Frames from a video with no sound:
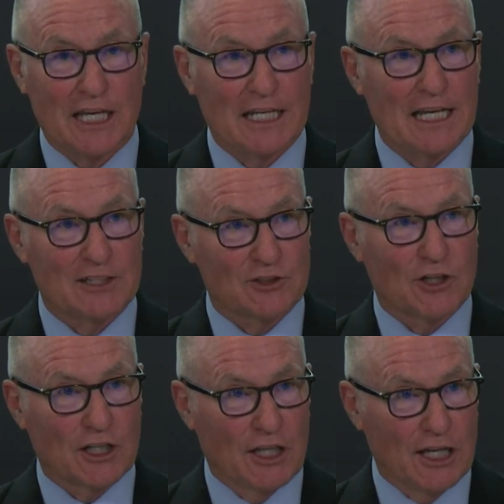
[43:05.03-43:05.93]
and as our
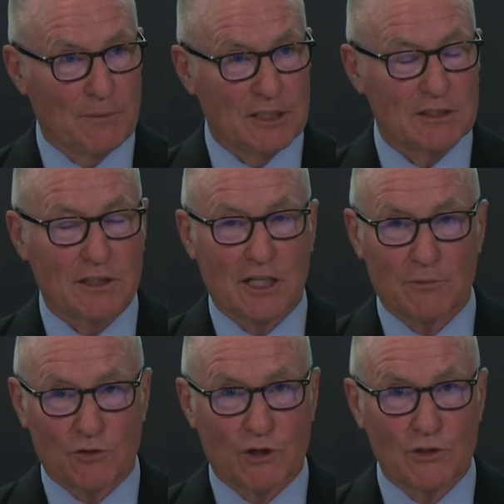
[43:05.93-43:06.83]
climate
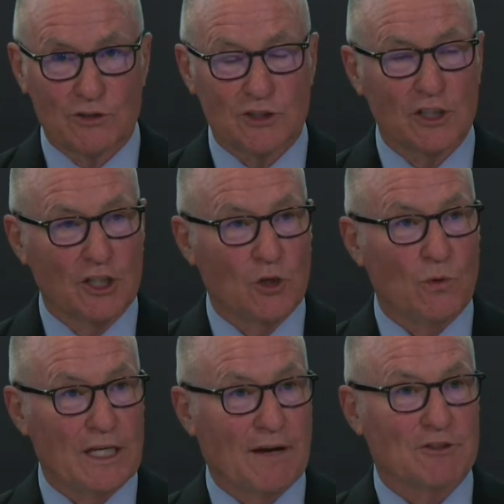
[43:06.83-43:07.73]
grows,
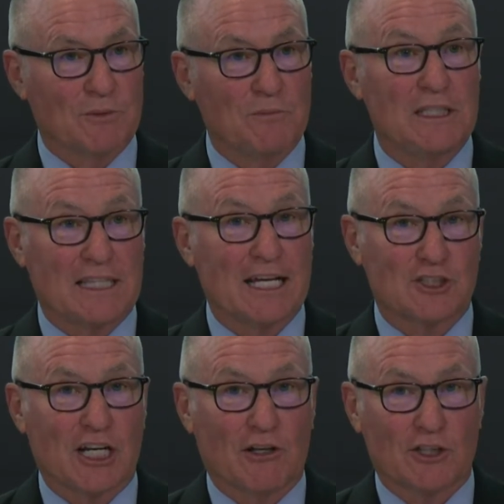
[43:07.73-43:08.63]
we have to meet that
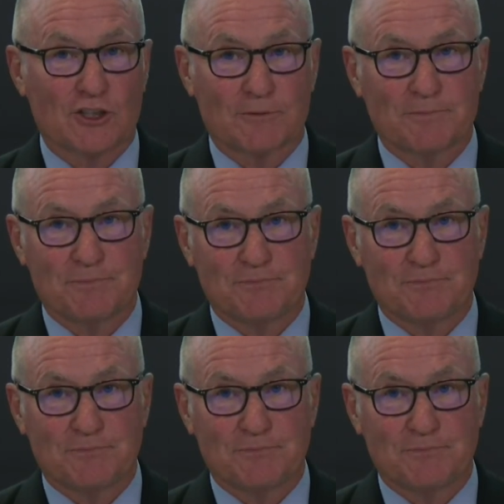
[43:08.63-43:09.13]
challenge.